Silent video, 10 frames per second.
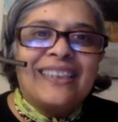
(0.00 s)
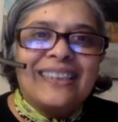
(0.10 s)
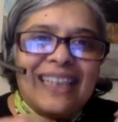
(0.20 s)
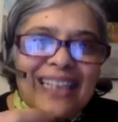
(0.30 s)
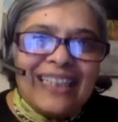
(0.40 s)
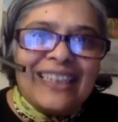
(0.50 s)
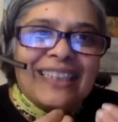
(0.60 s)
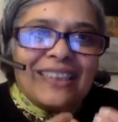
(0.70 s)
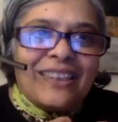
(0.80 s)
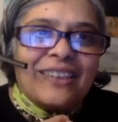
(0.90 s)
that
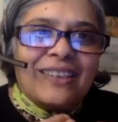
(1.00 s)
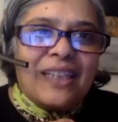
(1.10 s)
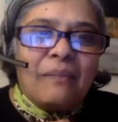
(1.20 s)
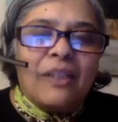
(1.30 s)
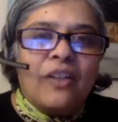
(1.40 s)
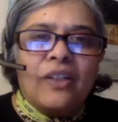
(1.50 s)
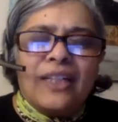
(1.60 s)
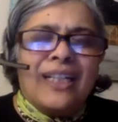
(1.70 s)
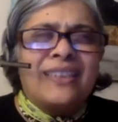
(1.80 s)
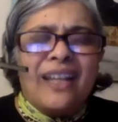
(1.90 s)
anything that's come along,
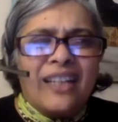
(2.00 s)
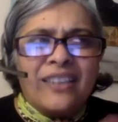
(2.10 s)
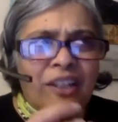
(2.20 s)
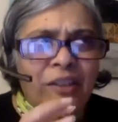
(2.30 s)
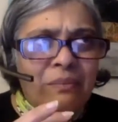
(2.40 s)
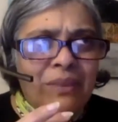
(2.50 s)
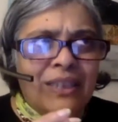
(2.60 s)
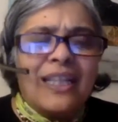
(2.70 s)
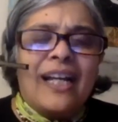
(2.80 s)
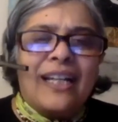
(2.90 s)
and I don't
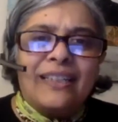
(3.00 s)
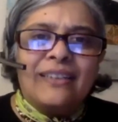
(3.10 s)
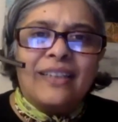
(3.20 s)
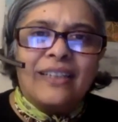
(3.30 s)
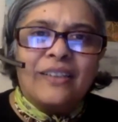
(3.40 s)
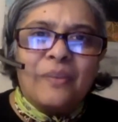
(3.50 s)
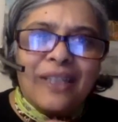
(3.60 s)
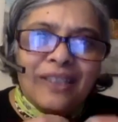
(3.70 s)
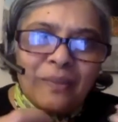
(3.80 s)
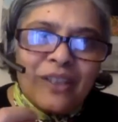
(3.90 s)
mean that in the
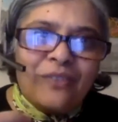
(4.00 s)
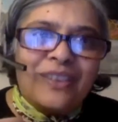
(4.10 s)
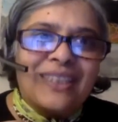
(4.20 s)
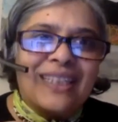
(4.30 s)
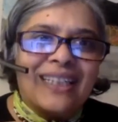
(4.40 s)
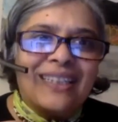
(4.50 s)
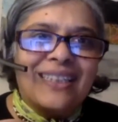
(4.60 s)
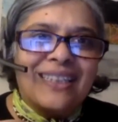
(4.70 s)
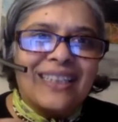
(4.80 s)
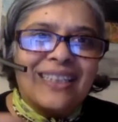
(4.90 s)
way that we often say these
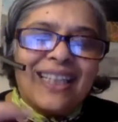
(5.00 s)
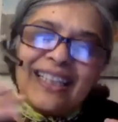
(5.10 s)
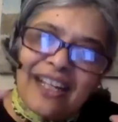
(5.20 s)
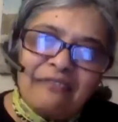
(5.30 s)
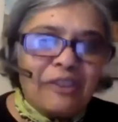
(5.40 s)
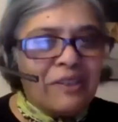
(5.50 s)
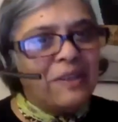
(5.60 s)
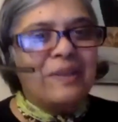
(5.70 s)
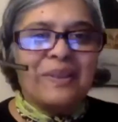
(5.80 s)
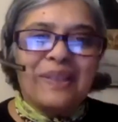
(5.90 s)
things, like
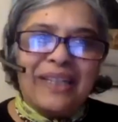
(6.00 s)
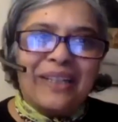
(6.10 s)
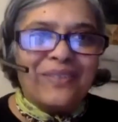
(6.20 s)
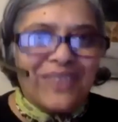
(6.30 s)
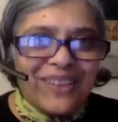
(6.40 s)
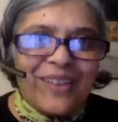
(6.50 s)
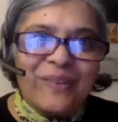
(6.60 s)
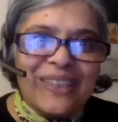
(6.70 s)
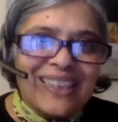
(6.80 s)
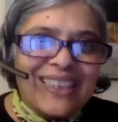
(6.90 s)
everything is a gift. You know,
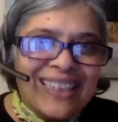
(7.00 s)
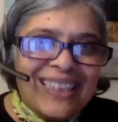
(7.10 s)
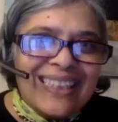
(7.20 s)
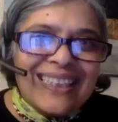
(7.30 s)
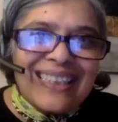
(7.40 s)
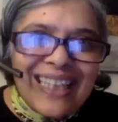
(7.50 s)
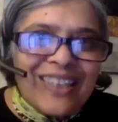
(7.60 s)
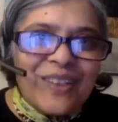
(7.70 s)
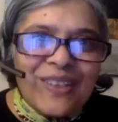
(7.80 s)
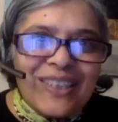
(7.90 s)
we can say
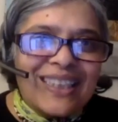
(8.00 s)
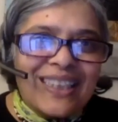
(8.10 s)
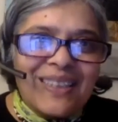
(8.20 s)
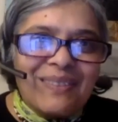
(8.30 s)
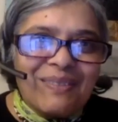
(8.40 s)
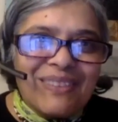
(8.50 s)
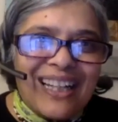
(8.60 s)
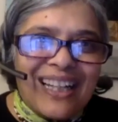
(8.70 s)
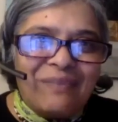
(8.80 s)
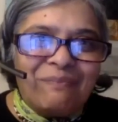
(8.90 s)
those things
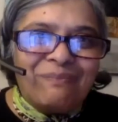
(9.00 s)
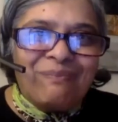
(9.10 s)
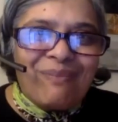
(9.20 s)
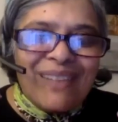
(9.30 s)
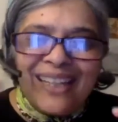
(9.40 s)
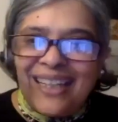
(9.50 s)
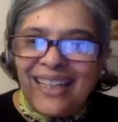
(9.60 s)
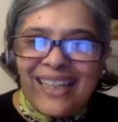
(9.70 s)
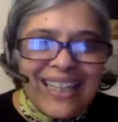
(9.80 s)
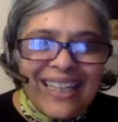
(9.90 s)

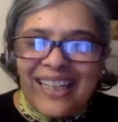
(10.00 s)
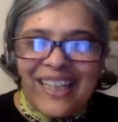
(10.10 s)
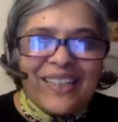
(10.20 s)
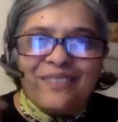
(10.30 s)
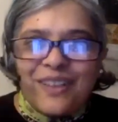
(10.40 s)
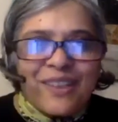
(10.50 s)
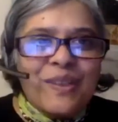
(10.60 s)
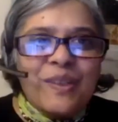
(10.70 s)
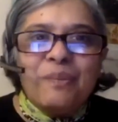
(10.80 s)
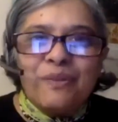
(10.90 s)
in a very
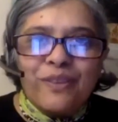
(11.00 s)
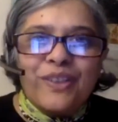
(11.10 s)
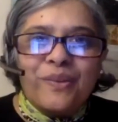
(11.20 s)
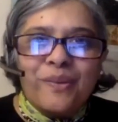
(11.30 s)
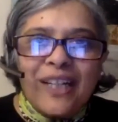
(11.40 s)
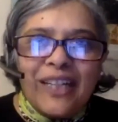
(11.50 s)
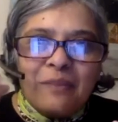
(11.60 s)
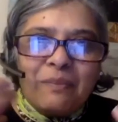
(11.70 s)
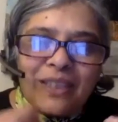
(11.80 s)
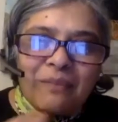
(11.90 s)
superficial
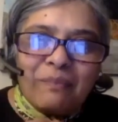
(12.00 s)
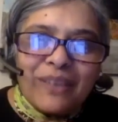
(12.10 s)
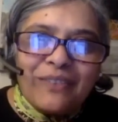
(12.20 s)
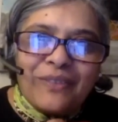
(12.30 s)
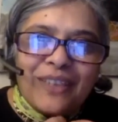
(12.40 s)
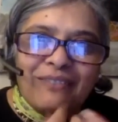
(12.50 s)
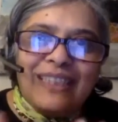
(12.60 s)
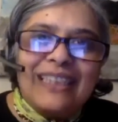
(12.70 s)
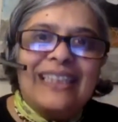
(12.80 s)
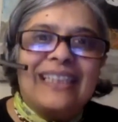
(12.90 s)
way, but if they're
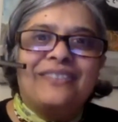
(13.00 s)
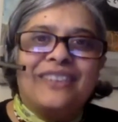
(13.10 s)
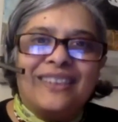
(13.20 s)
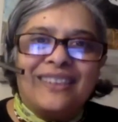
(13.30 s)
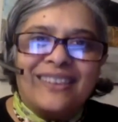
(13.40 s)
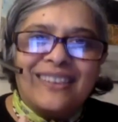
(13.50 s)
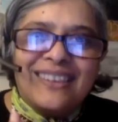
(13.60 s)
really given